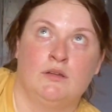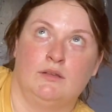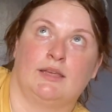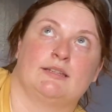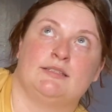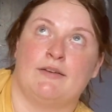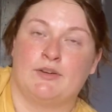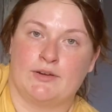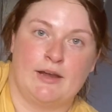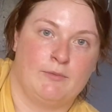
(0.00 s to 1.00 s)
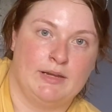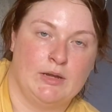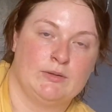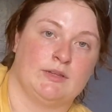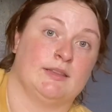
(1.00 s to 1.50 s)
like seven or eight
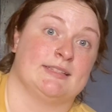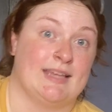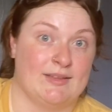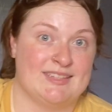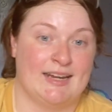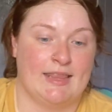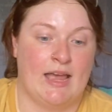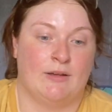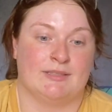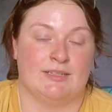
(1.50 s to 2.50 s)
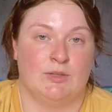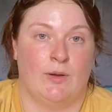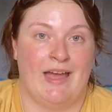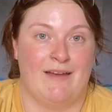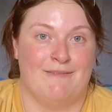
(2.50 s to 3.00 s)
windows on the south side of the house that
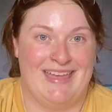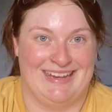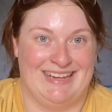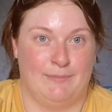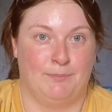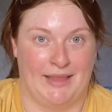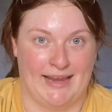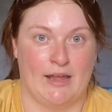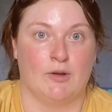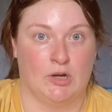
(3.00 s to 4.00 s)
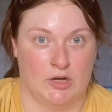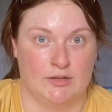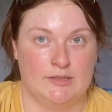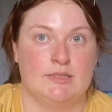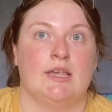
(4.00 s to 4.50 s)
don't have any blackout
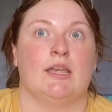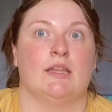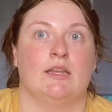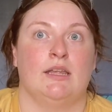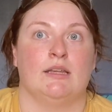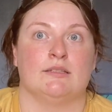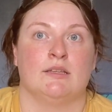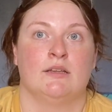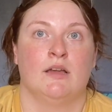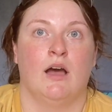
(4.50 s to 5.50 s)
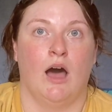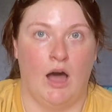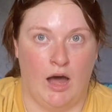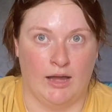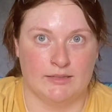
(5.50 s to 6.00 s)
curtains and it is
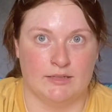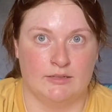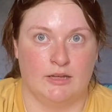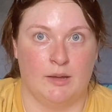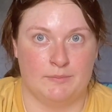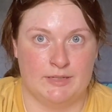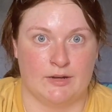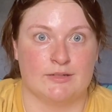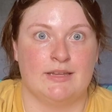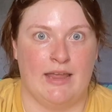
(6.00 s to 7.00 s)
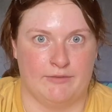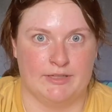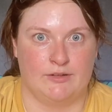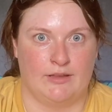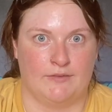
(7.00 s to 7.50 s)
hot upstairs every
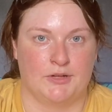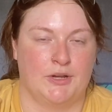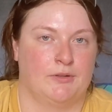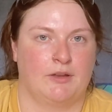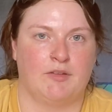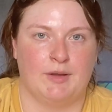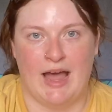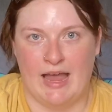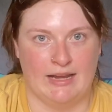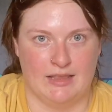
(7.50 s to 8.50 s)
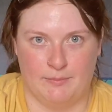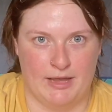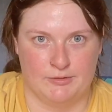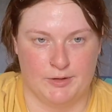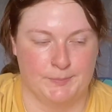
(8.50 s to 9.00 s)
single afternoon. Like we hide in the
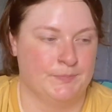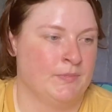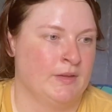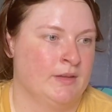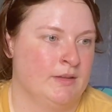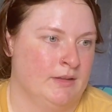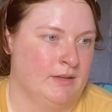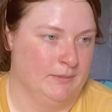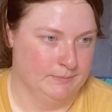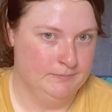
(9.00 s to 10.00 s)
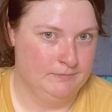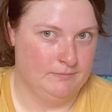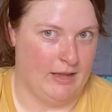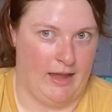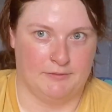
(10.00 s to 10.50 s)
bedroom
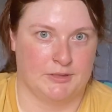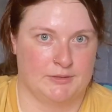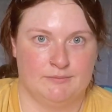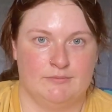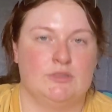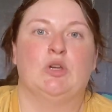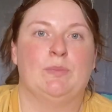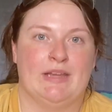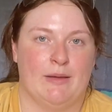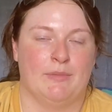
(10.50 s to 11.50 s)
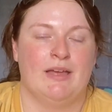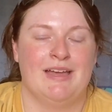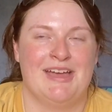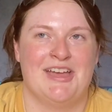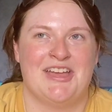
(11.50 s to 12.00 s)
after 2 p.m.
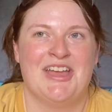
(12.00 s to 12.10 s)
because